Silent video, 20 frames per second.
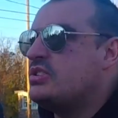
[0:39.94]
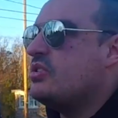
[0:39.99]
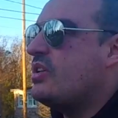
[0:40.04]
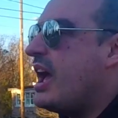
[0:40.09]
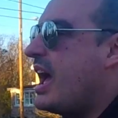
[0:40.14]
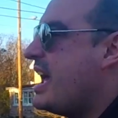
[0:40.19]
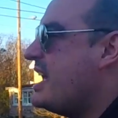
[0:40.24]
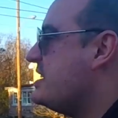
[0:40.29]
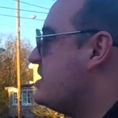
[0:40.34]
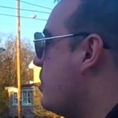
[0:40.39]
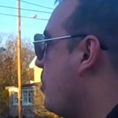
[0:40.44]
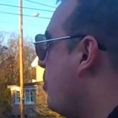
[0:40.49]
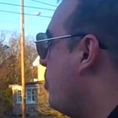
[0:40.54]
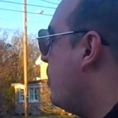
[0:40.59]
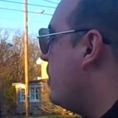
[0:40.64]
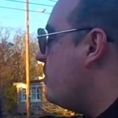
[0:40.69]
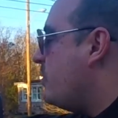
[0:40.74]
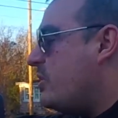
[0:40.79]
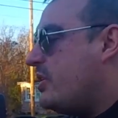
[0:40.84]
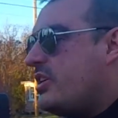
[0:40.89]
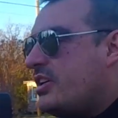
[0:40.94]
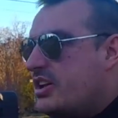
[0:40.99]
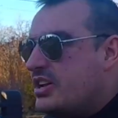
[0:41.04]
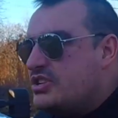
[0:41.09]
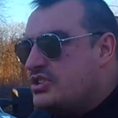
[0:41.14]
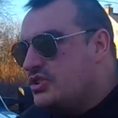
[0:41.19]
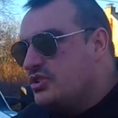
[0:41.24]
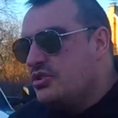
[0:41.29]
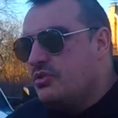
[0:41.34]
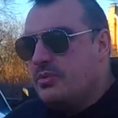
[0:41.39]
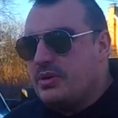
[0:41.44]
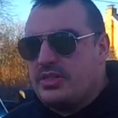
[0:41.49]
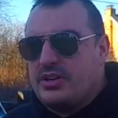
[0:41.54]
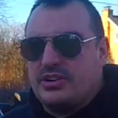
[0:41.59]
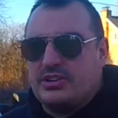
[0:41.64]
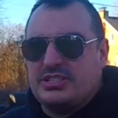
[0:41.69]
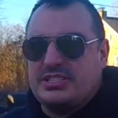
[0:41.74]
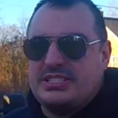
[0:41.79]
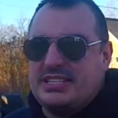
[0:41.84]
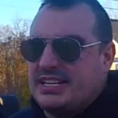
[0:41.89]
guys, what we're gonna do with our
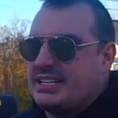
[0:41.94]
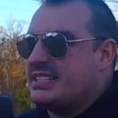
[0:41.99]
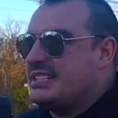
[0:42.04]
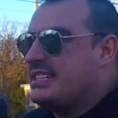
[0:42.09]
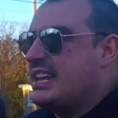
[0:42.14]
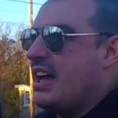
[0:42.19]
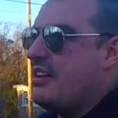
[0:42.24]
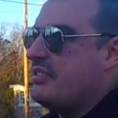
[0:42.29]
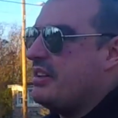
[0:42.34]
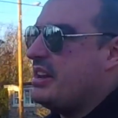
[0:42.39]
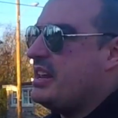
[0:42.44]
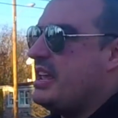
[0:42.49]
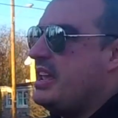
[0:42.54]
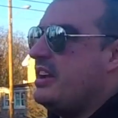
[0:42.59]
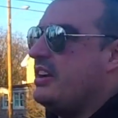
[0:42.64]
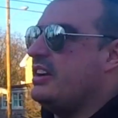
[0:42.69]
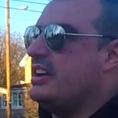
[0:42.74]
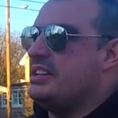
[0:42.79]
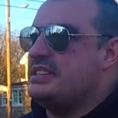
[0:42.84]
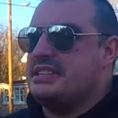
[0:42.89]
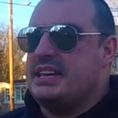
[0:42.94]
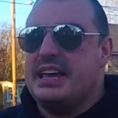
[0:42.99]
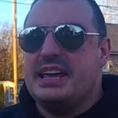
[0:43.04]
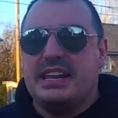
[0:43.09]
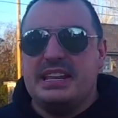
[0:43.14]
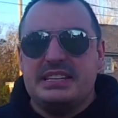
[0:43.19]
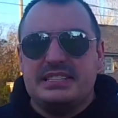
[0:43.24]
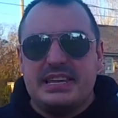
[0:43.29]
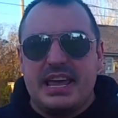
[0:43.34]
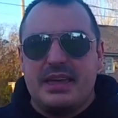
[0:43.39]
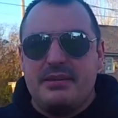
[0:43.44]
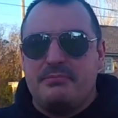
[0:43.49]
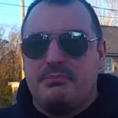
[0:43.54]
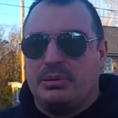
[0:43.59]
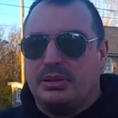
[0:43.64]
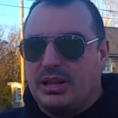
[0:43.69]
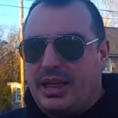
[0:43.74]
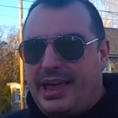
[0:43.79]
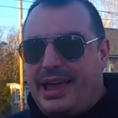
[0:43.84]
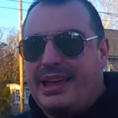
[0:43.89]
6.7 here is, it is a
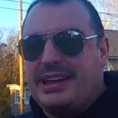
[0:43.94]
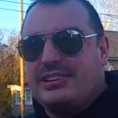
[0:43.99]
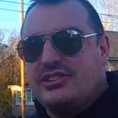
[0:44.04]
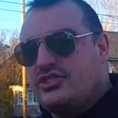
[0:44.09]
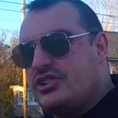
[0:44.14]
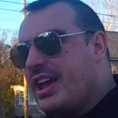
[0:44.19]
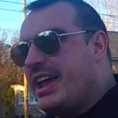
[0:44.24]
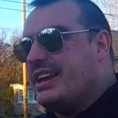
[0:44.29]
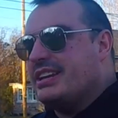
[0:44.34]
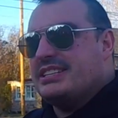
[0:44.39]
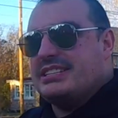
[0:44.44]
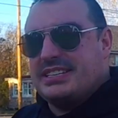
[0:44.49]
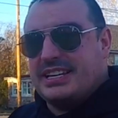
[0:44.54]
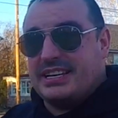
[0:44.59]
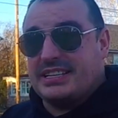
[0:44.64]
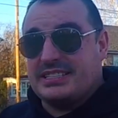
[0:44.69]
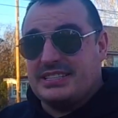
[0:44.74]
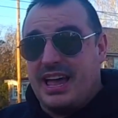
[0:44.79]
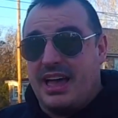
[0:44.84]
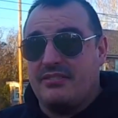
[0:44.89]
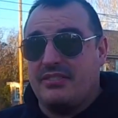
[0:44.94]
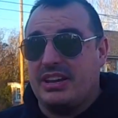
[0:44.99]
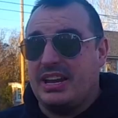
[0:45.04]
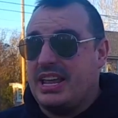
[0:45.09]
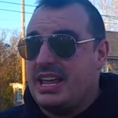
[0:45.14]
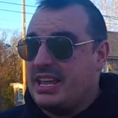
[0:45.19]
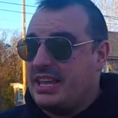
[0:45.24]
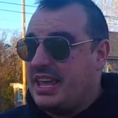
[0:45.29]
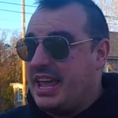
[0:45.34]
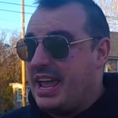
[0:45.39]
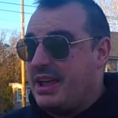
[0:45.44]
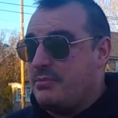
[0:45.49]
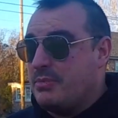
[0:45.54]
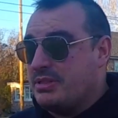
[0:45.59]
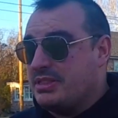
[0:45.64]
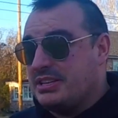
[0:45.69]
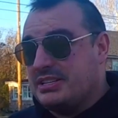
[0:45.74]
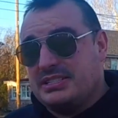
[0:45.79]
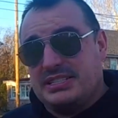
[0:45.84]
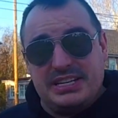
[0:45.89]
plain Jane 6.7. It came
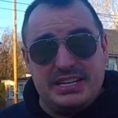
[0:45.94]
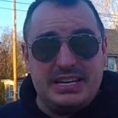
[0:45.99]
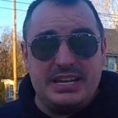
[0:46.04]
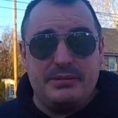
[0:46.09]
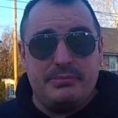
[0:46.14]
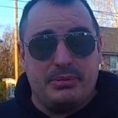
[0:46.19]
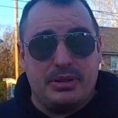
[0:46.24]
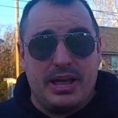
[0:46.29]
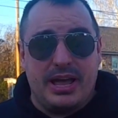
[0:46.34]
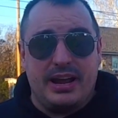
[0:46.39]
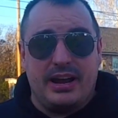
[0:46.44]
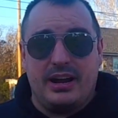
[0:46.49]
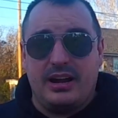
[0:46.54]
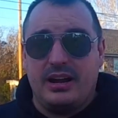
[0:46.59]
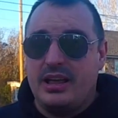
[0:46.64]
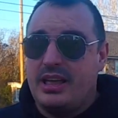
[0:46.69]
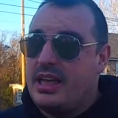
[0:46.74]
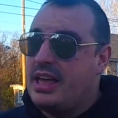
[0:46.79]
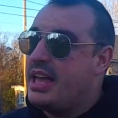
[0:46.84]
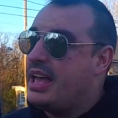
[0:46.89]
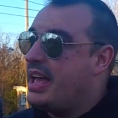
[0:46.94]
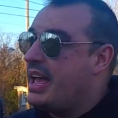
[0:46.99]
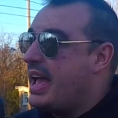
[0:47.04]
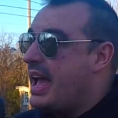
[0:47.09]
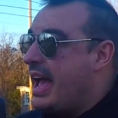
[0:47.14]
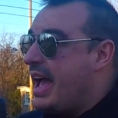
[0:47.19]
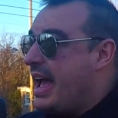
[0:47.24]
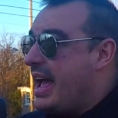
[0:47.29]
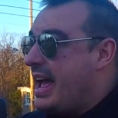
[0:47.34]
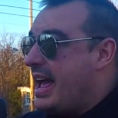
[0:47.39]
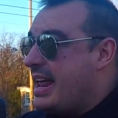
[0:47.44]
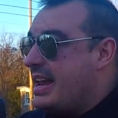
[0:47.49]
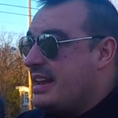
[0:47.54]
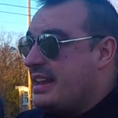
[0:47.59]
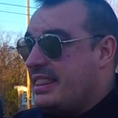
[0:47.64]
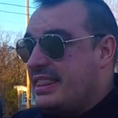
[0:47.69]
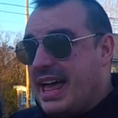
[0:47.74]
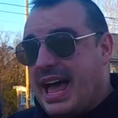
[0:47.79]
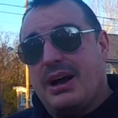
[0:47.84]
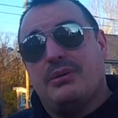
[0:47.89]
with a CD player and
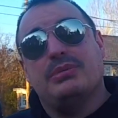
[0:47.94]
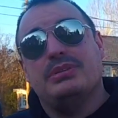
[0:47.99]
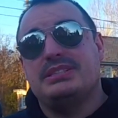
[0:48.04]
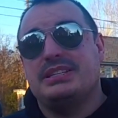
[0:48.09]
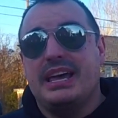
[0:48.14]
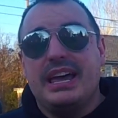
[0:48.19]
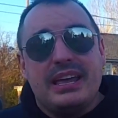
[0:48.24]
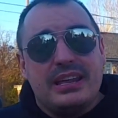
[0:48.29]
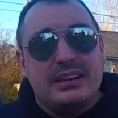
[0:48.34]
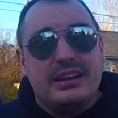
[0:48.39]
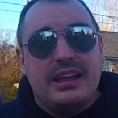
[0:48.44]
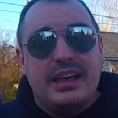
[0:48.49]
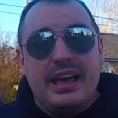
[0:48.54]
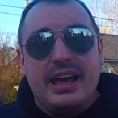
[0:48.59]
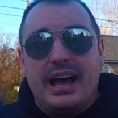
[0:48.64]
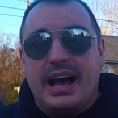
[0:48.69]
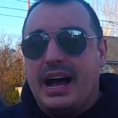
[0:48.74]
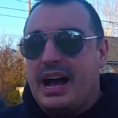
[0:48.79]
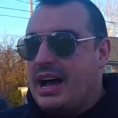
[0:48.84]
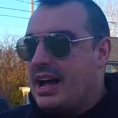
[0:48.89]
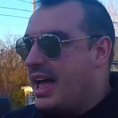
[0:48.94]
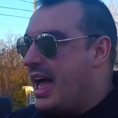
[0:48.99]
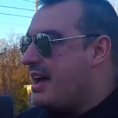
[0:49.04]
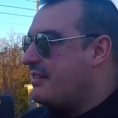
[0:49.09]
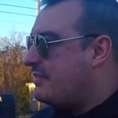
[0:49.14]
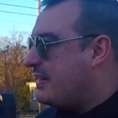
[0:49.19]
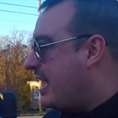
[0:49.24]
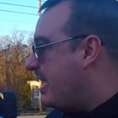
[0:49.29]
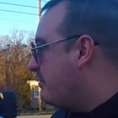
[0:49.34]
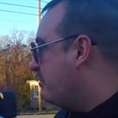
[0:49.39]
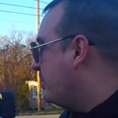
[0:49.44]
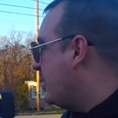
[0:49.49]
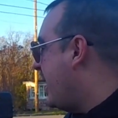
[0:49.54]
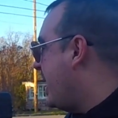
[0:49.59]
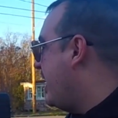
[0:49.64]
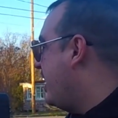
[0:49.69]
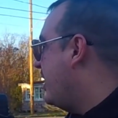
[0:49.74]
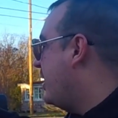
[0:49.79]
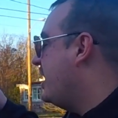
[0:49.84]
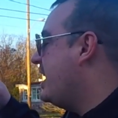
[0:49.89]
that was it. FM
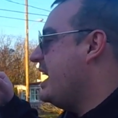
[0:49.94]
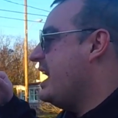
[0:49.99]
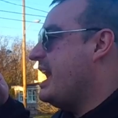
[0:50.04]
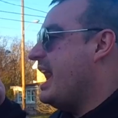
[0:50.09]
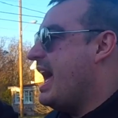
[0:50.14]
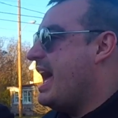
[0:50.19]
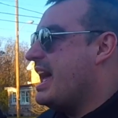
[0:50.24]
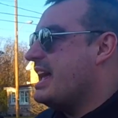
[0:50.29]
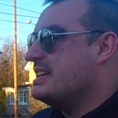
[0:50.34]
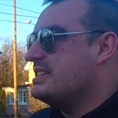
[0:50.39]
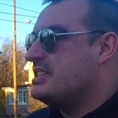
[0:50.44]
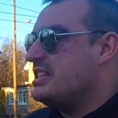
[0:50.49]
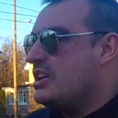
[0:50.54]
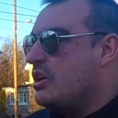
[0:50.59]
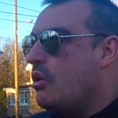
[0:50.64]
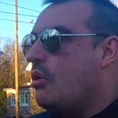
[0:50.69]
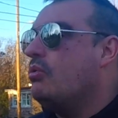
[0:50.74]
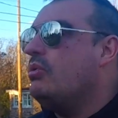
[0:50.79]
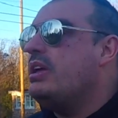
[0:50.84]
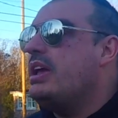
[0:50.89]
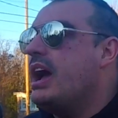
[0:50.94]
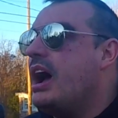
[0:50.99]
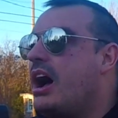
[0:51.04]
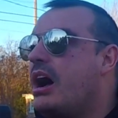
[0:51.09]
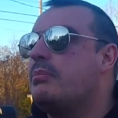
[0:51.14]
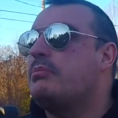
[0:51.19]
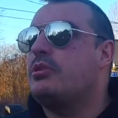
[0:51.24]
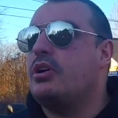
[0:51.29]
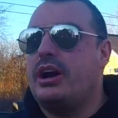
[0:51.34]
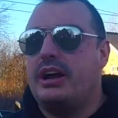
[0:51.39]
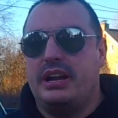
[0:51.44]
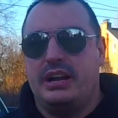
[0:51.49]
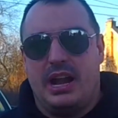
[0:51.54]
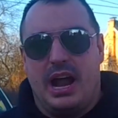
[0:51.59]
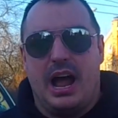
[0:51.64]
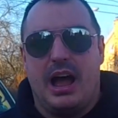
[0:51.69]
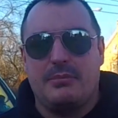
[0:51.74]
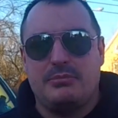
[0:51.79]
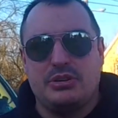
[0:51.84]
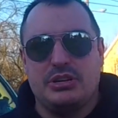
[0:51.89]
player. It has the only upgraded
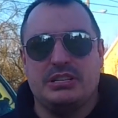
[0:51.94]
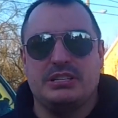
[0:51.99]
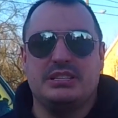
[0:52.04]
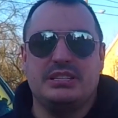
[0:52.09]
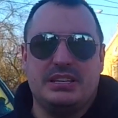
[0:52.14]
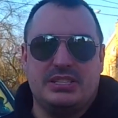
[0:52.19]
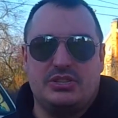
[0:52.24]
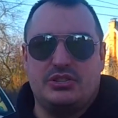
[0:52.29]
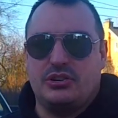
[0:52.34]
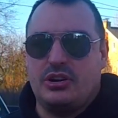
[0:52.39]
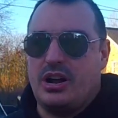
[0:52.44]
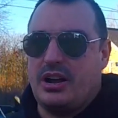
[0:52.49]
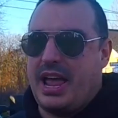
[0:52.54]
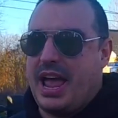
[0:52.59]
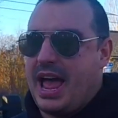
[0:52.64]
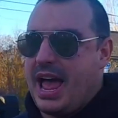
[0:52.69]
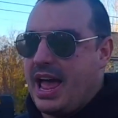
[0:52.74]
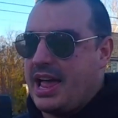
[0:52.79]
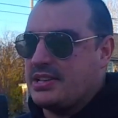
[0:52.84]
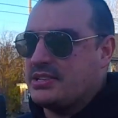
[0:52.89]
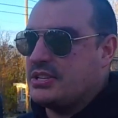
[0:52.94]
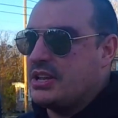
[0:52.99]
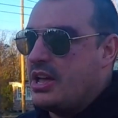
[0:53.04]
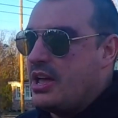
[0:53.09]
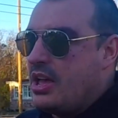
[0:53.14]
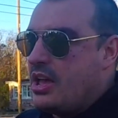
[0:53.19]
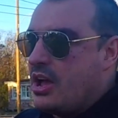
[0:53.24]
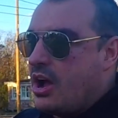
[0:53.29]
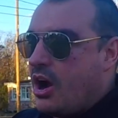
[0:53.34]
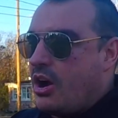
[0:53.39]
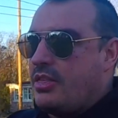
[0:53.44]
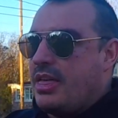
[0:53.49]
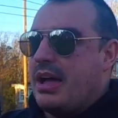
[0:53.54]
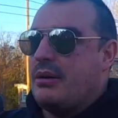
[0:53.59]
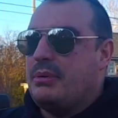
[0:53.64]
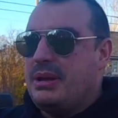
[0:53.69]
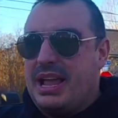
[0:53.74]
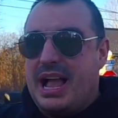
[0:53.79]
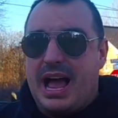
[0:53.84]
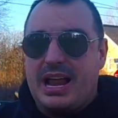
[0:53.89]
options this truck has are that
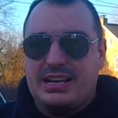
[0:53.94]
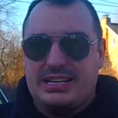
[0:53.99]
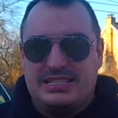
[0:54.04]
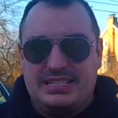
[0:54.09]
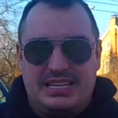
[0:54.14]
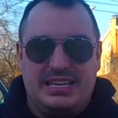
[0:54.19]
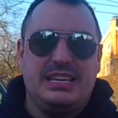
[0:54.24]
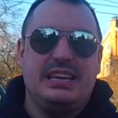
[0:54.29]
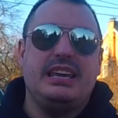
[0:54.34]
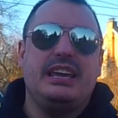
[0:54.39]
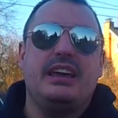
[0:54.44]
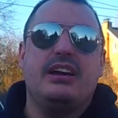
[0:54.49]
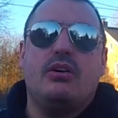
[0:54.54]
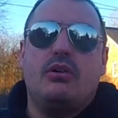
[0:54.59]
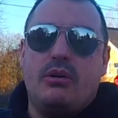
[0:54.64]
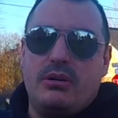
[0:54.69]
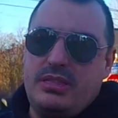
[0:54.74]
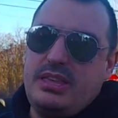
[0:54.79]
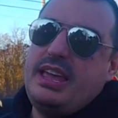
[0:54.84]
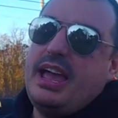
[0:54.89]
we got a T on the